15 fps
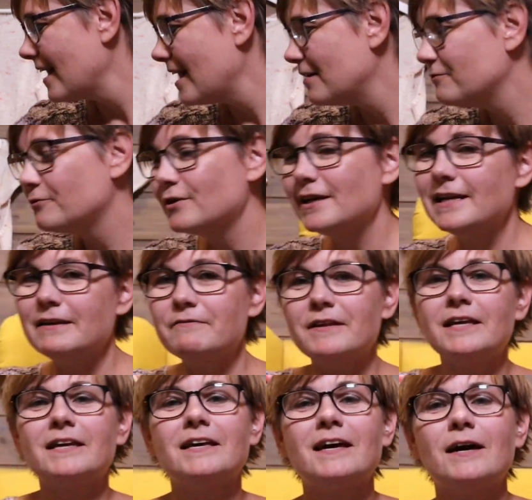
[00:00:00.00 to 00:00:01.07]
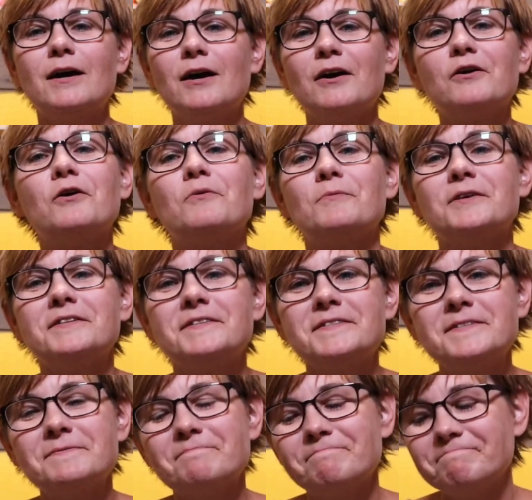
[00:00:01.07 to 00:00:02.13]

and for leaving a comment.